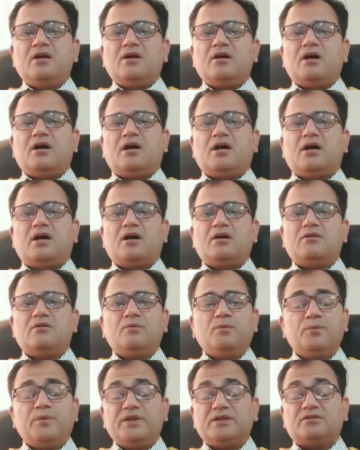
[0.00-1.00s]

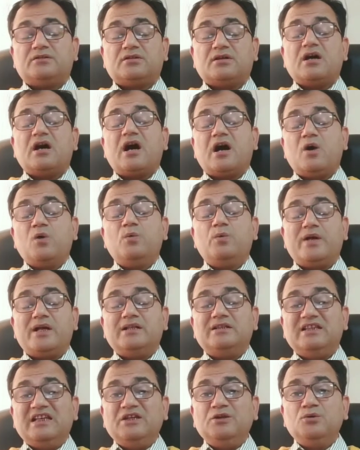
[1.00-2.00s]
with how wealthy